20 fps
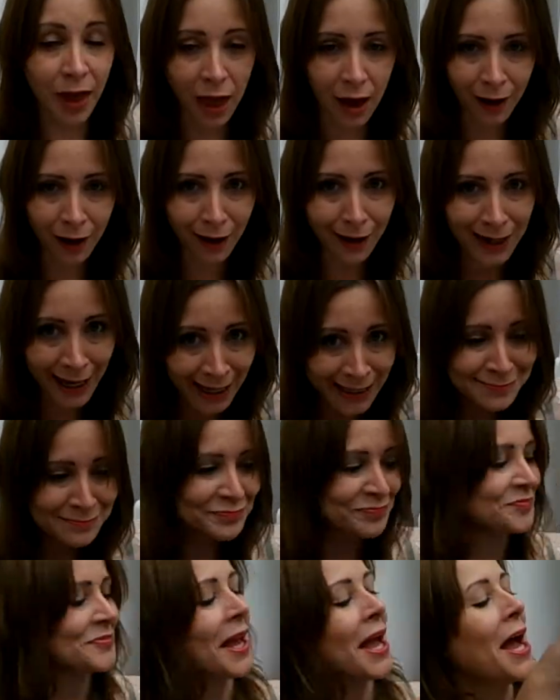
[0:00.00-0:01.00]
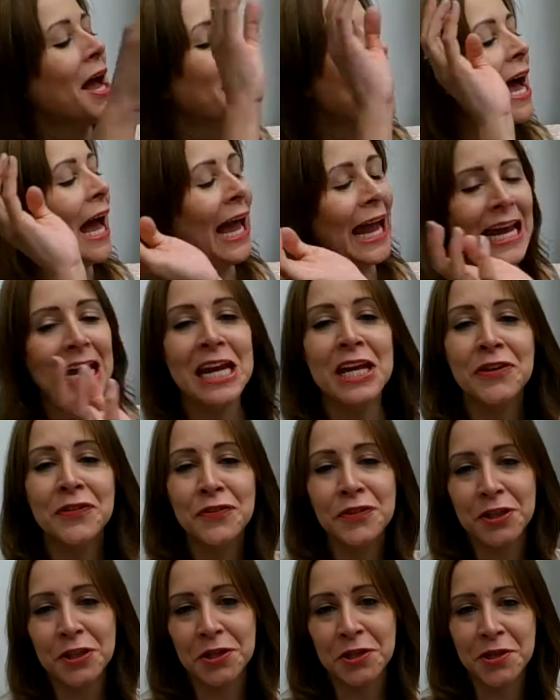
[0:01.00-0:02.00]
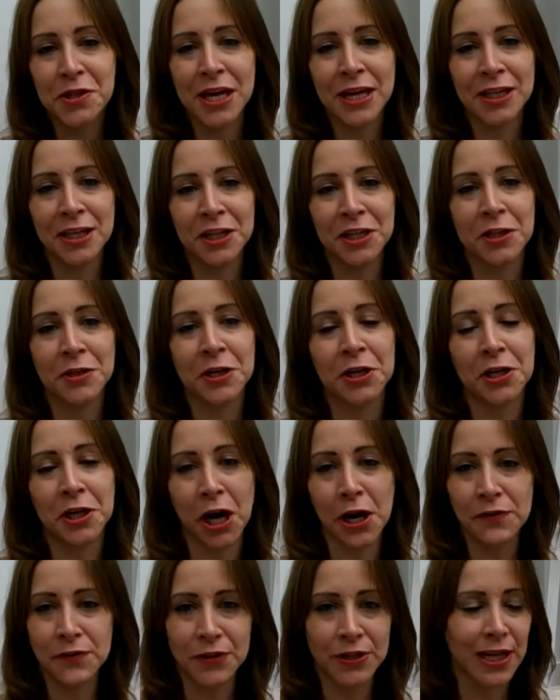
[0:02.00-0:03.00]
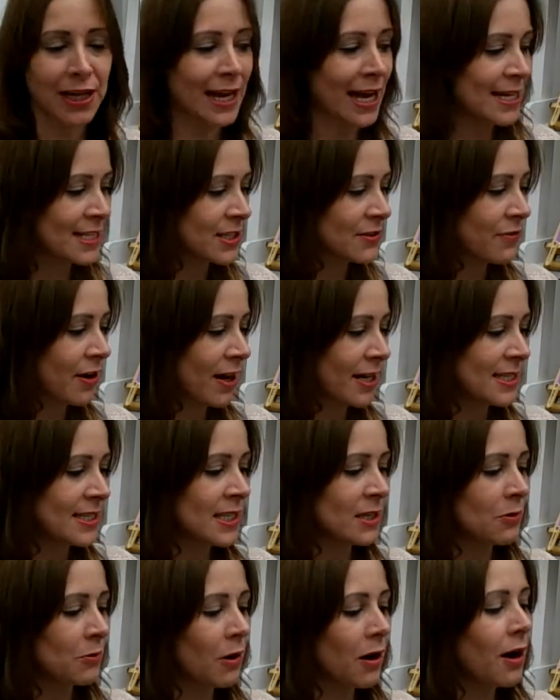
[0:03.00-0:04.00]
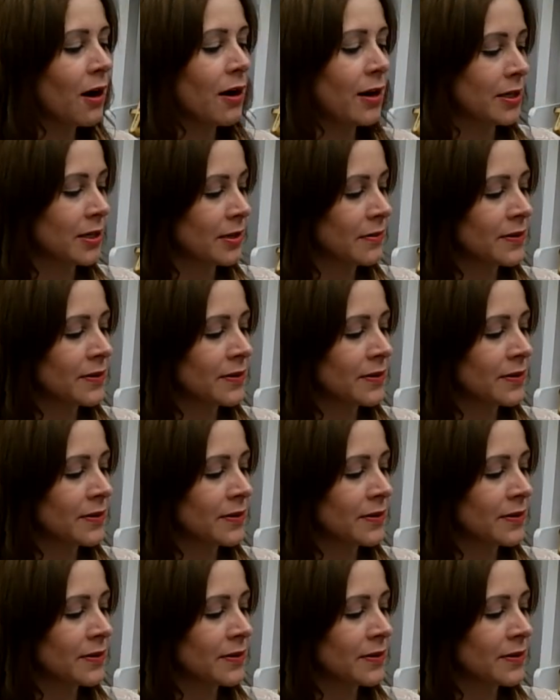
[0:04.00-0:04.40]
Okay. If you think you're going to go for the letter writing one,